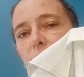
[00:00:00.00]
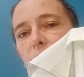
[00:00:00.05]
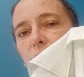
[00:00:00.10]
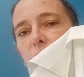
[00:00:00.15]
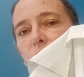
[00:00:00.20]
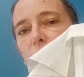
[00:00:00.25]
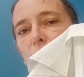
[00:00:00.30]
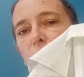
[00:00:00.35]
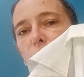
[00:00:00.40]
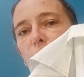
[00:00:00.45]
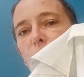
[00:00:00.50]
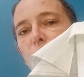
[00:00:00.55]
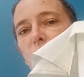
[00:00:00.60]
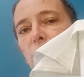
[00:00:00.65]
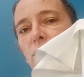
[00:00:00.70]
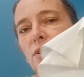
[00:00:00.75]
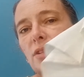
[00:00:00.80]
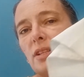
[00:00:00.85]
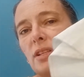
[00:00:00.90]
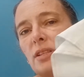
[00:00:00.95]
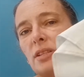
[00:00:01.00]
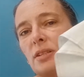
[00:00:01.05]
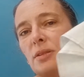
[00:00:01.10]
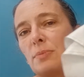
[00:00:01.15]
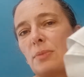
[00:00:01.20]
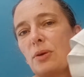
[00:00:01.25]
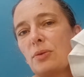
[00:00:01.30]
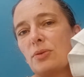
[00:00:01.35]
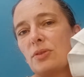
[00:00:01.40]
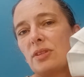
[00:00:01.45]
So just, this is
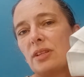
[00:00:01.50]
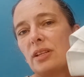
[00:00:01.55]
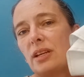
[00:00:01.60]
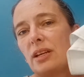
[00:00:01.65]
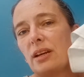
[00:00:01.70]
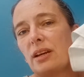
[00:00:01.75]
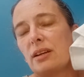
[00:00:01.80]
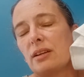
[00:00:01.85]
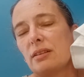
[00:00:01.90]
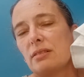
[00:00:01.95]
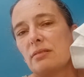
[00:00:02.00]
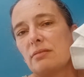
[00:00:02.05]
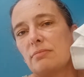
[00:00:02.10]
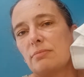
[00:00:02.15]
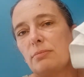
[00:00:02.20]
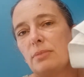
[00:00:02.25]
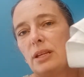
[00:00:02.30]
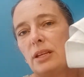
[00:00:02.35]
mostly, in